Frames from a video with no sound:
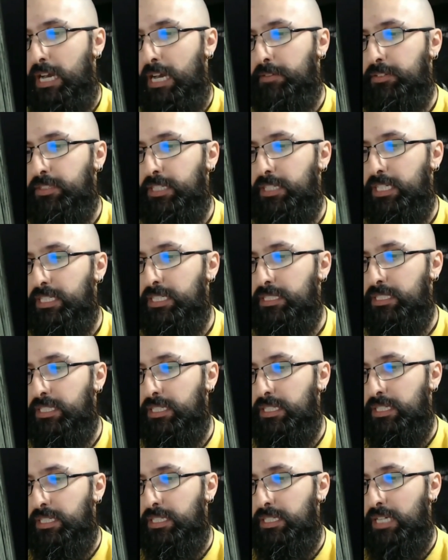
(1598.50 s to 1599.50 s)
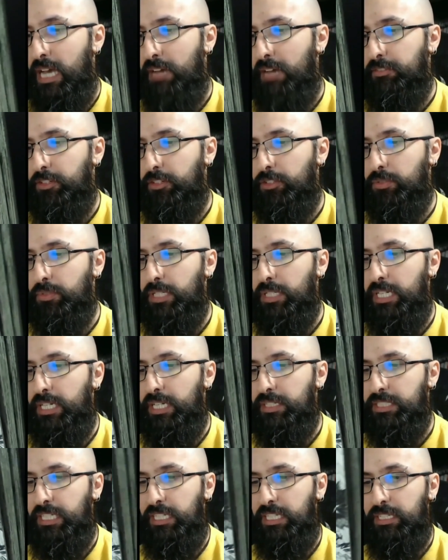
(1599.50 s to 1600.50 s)
after 3
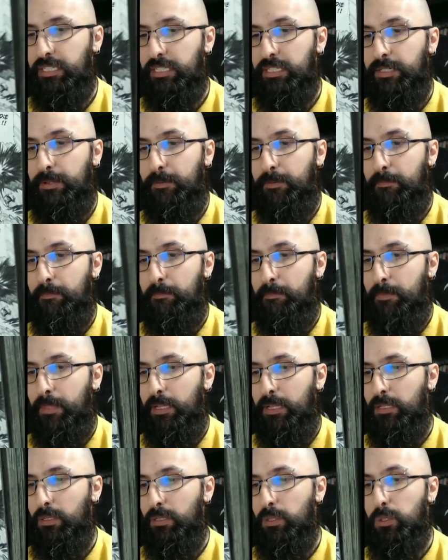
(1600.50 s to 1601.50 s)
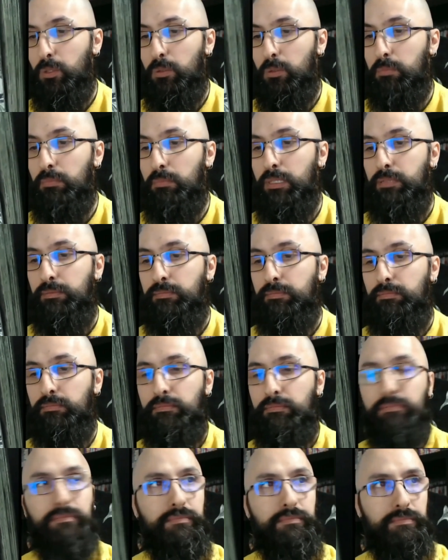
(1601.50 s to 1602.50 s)
years here. Loom.
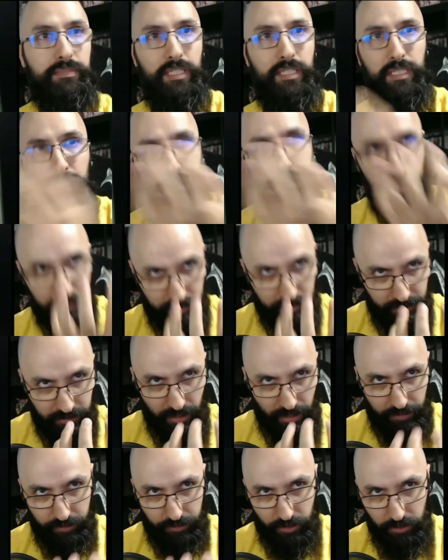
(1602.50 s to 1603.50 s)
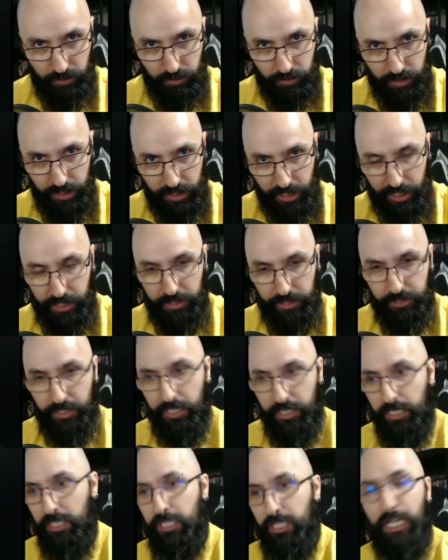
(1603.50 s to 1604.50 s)
After 3 years
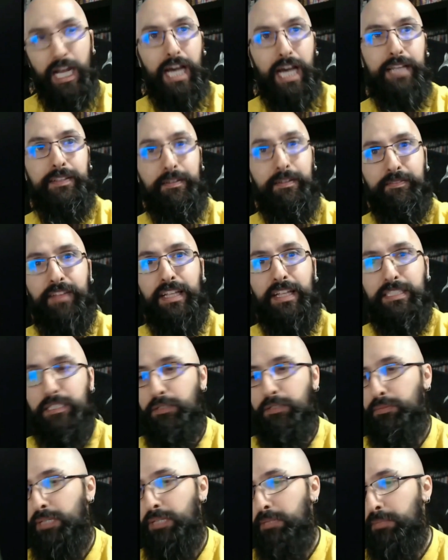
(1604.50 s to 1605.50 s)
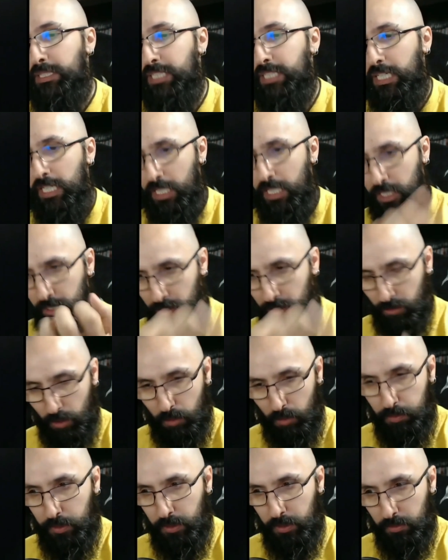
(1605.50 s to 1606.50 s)
here. I think that's pretty much like, you're
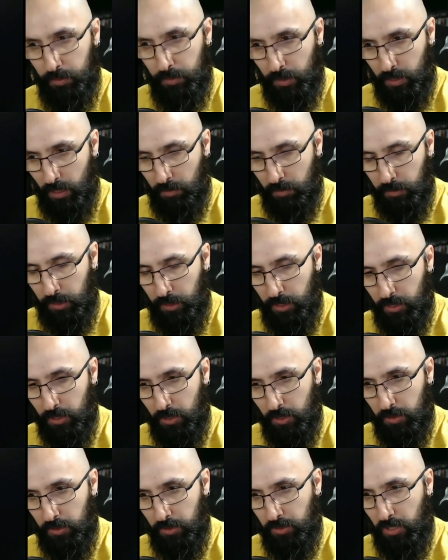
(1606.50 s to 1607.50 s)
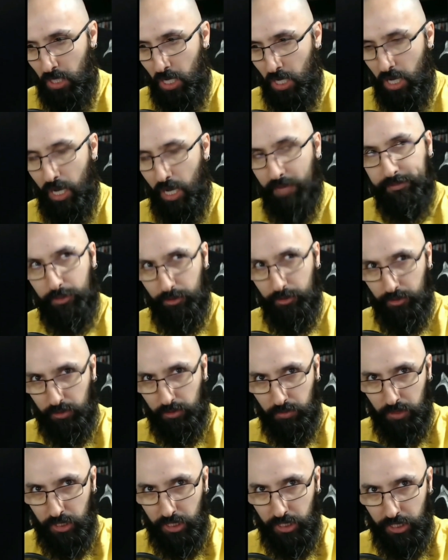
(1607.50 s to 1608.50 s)
hoping to become heroes after
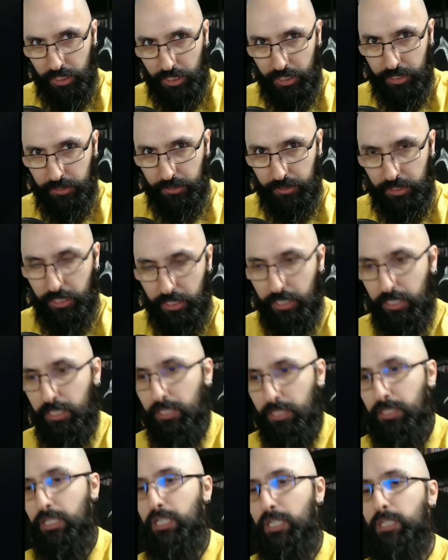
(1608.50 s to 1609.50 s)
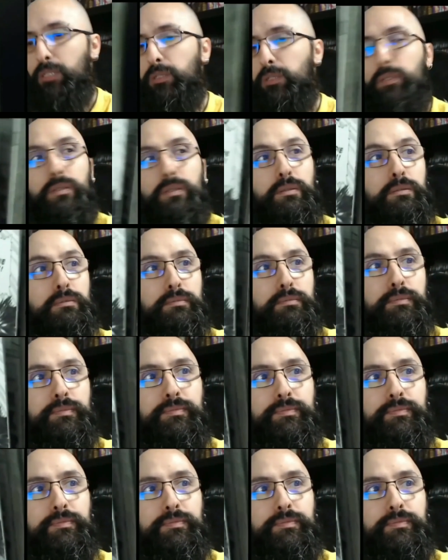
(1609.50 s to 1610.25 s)
3 years here. Loom.